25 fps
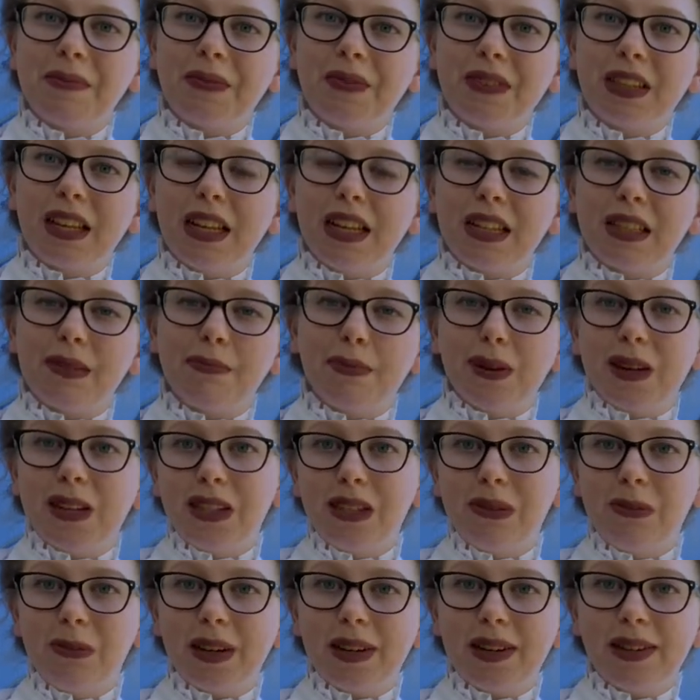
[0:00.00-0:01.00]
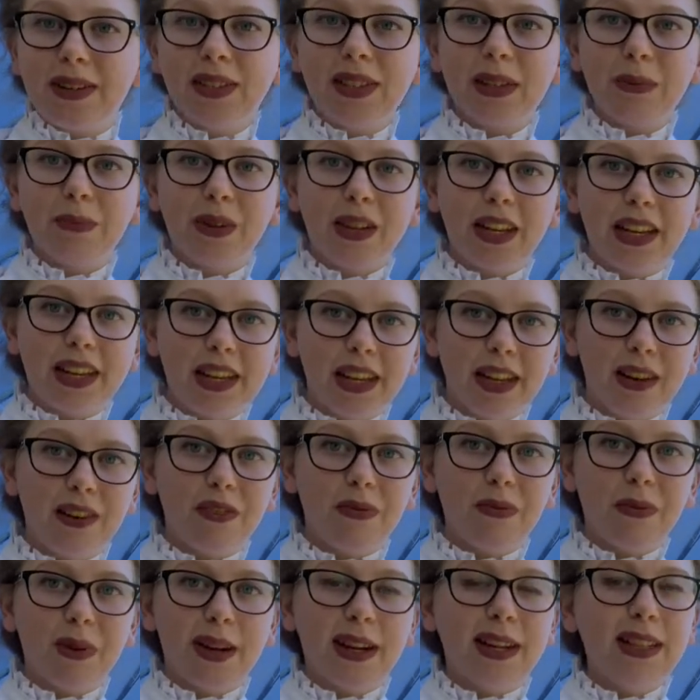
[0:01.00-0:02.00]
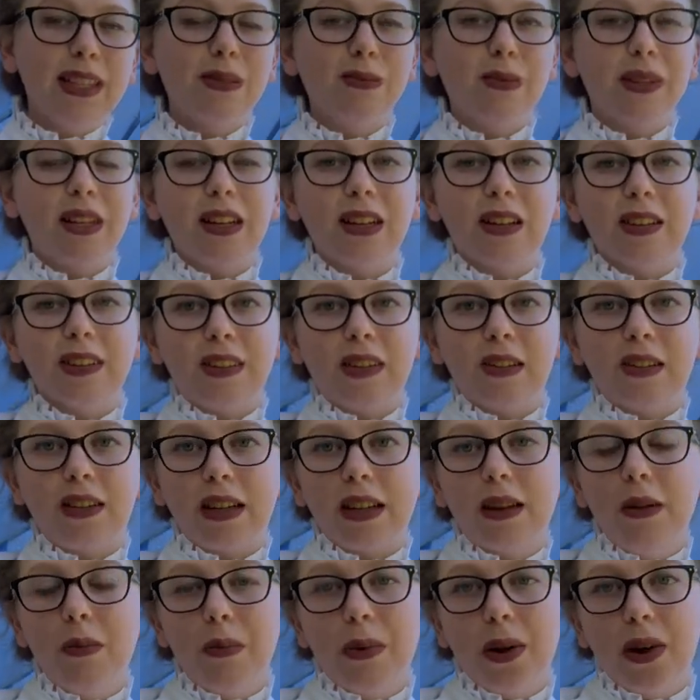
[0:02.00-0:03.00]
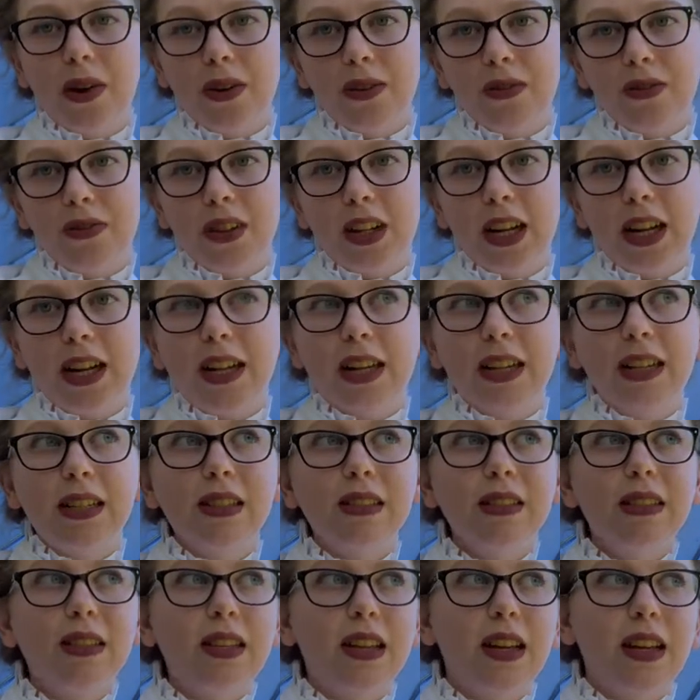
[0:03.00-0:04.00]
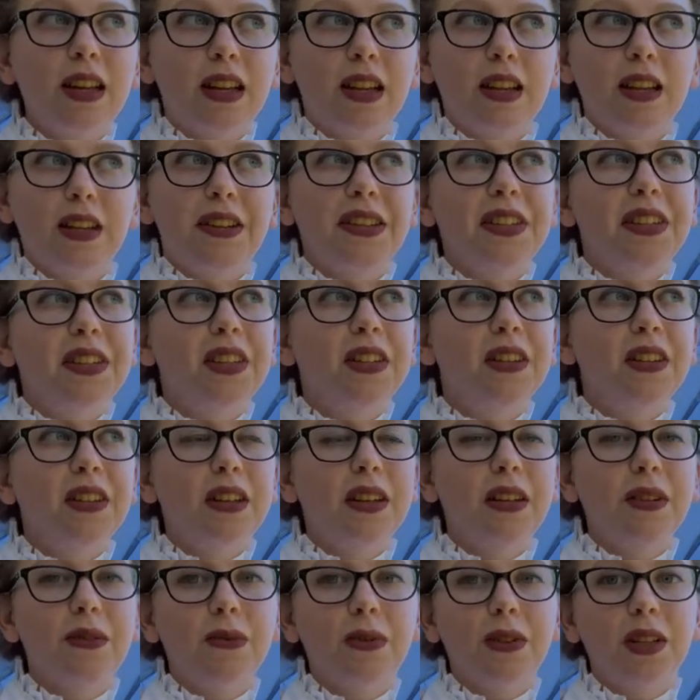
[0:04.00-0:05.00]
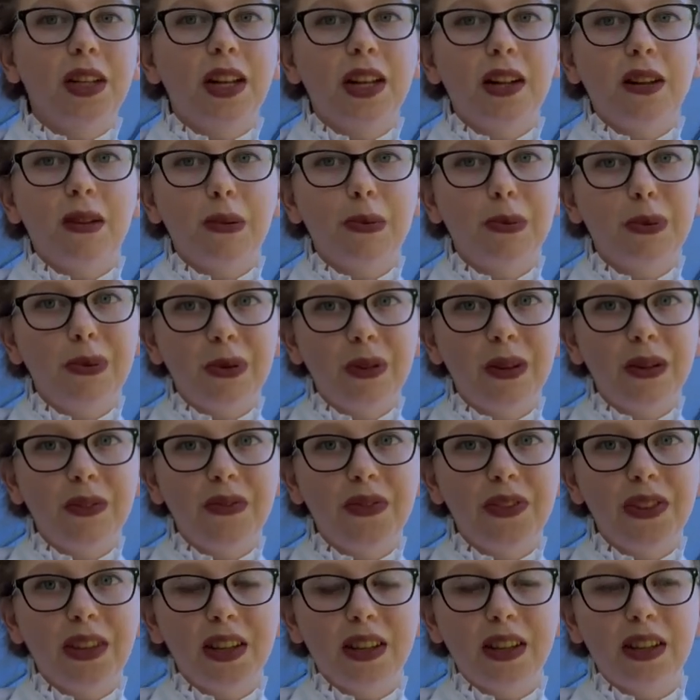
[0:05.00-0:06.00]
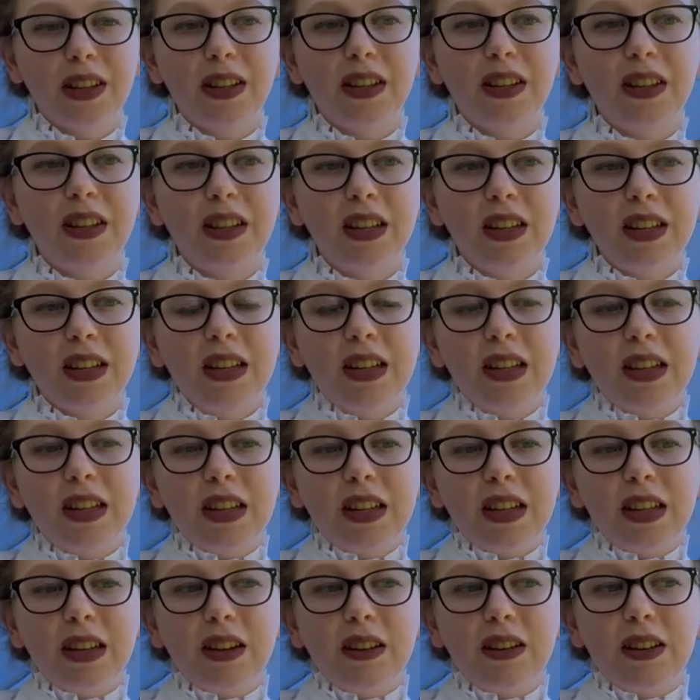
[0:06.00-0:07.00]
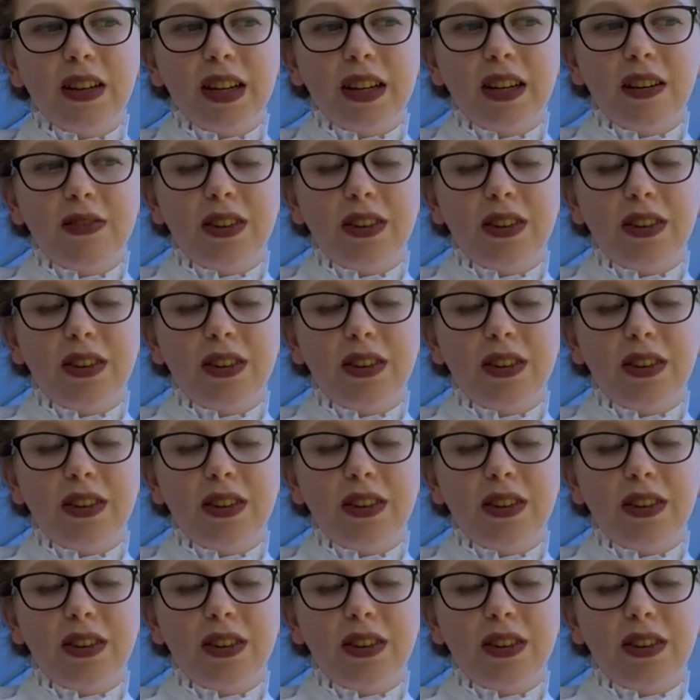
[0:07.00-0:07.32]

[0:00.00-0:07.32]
It's much better to plant native plants because you'll get butterflies and it will help the native